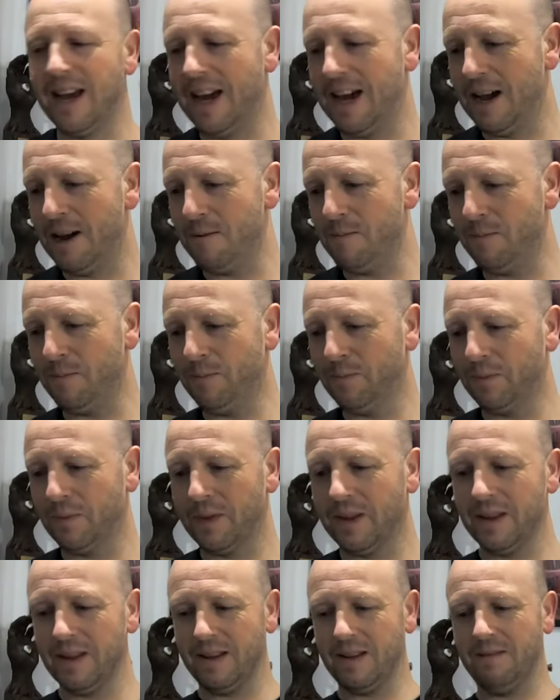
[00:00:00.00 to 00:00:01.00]

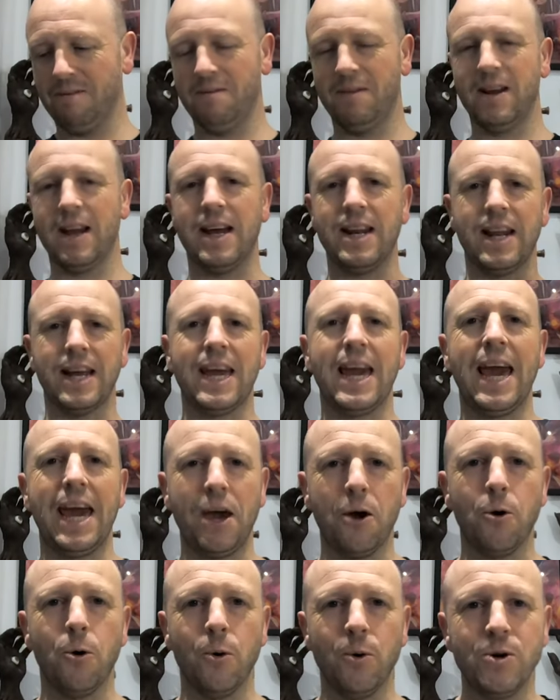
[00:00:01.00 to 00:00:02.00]
kind of
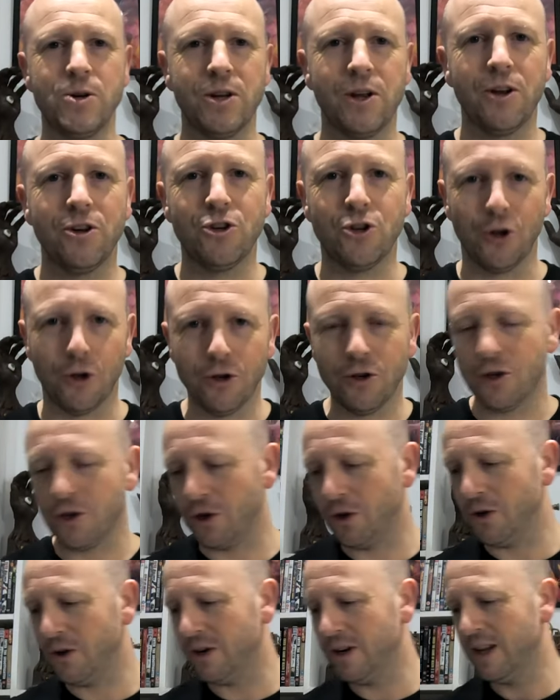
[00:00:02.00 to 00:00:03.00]
KO'd too
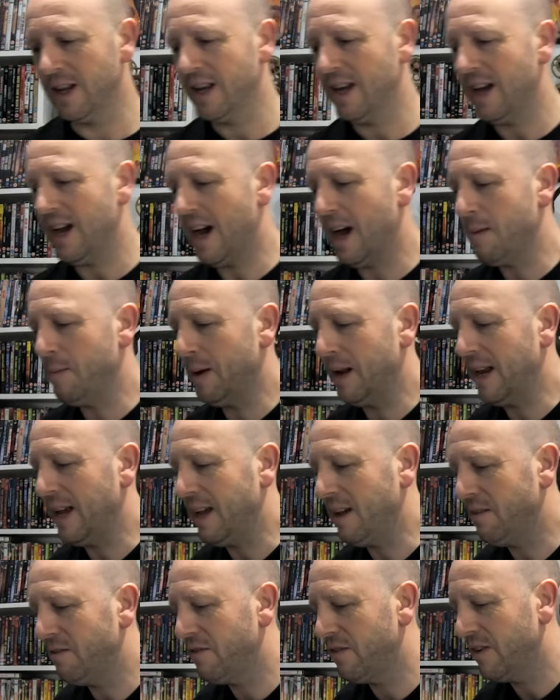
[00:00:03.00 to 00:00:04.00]
soon, I
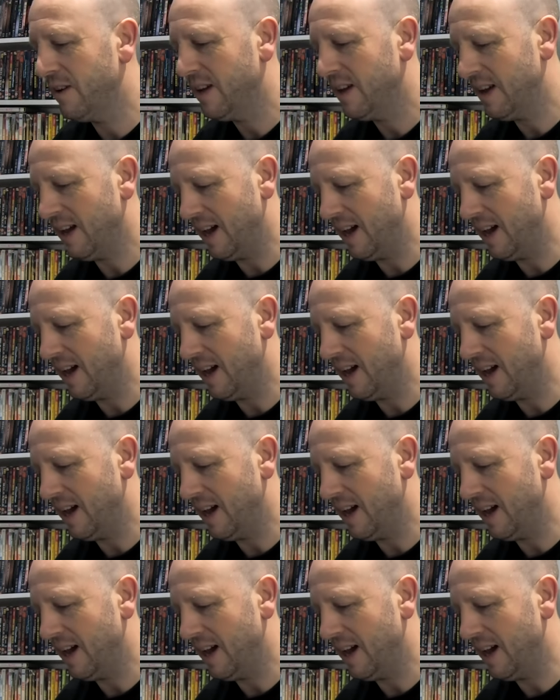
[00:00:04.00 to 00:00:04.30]
believe,